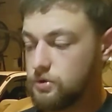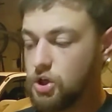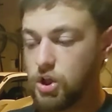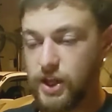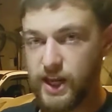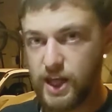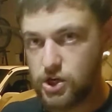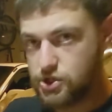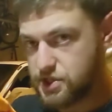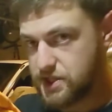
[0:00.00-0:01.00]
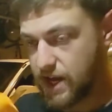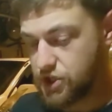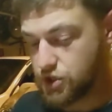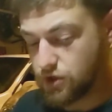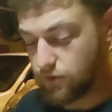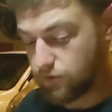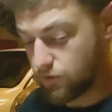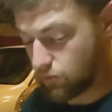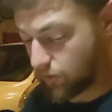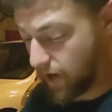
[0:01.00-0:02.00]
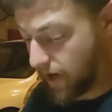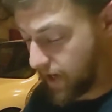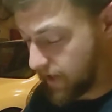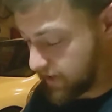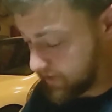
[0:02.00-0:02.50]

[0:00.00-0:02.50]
cleanish section of rag.